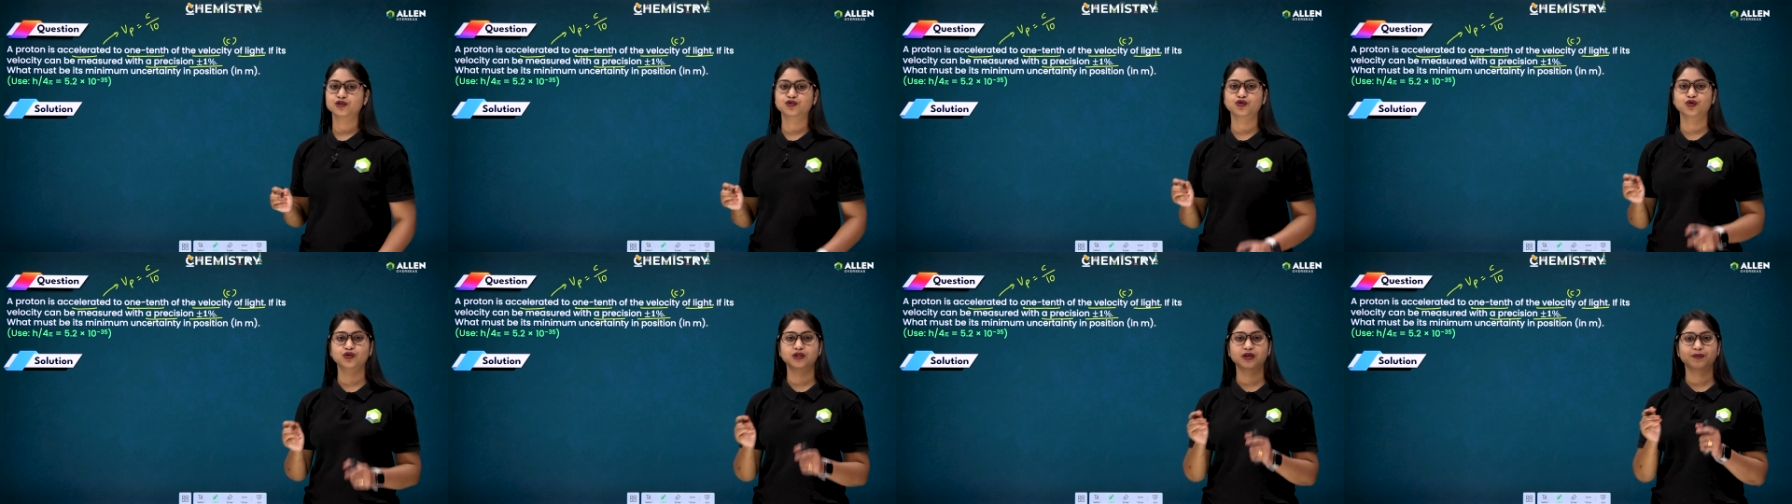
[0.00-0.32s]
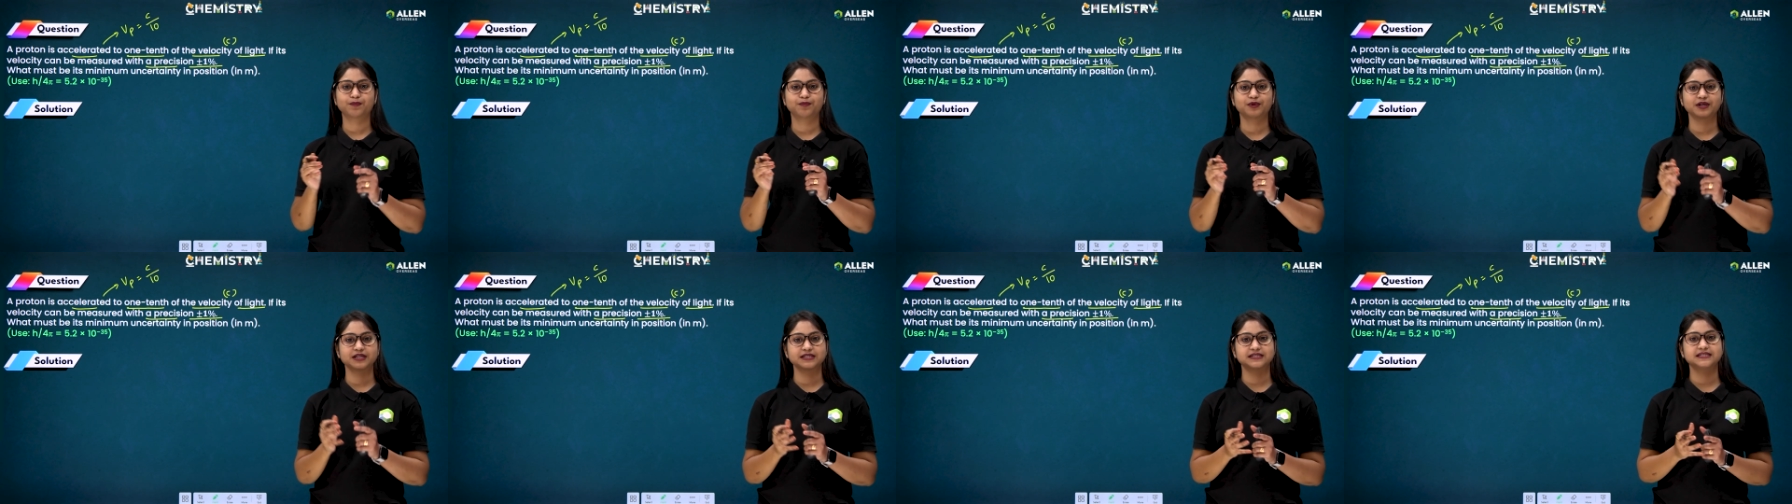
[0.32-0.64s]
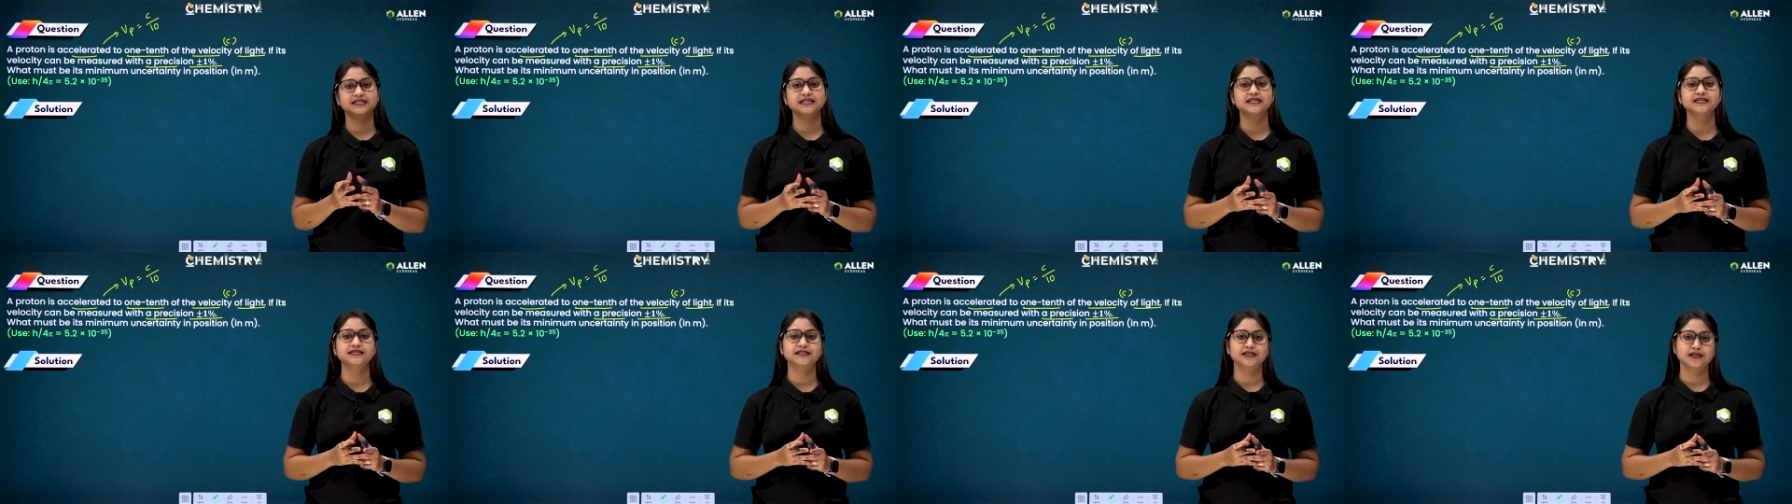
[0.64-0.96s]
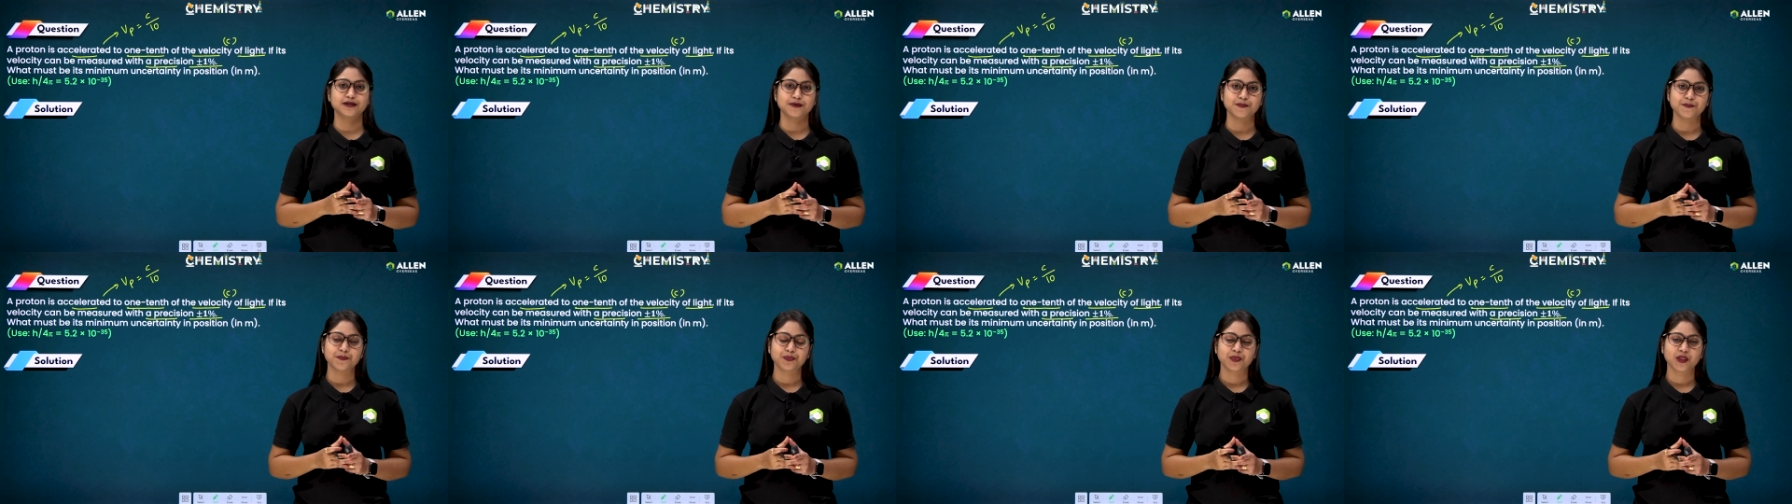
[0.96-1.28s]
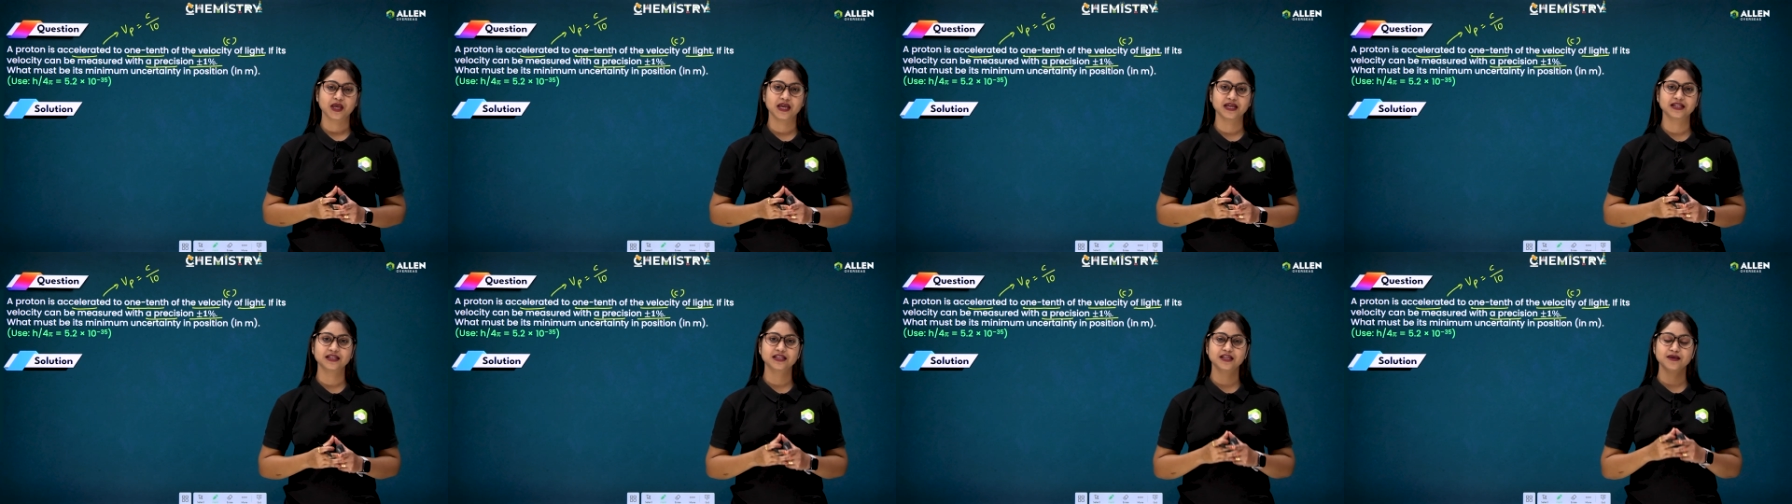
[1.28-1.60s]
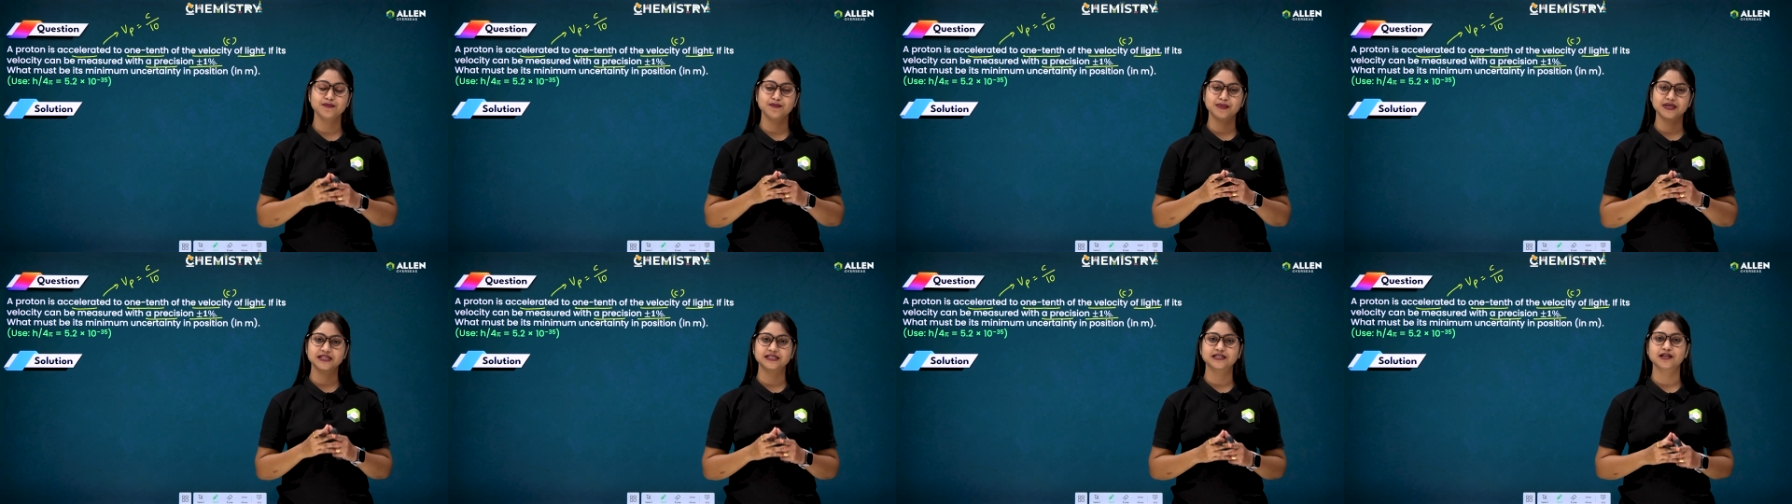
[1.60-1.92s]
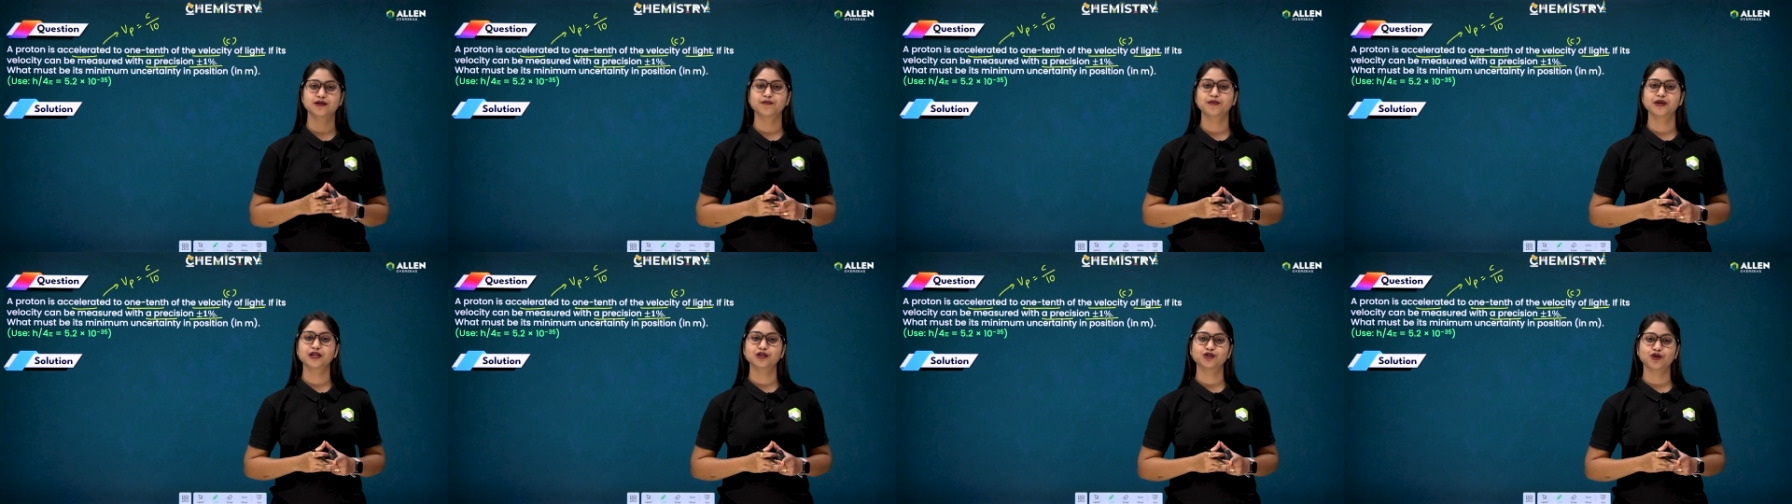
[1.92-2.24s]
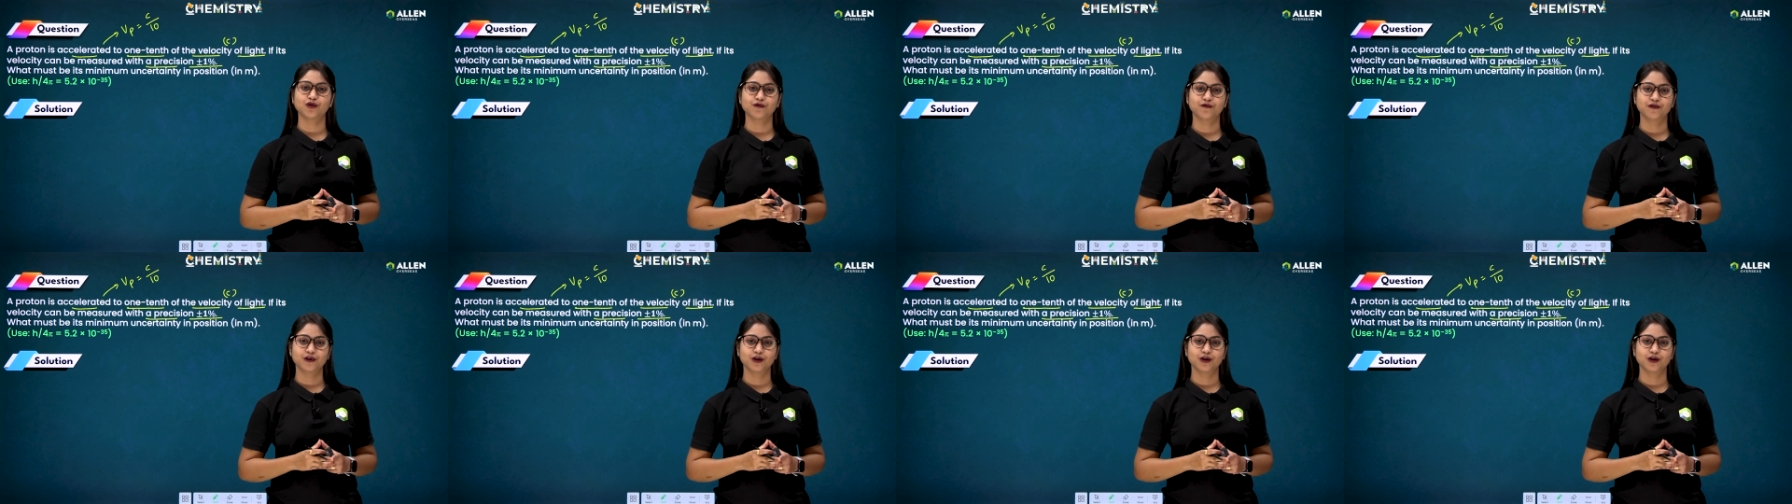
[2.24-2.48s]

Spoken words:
so the precision in the measurement of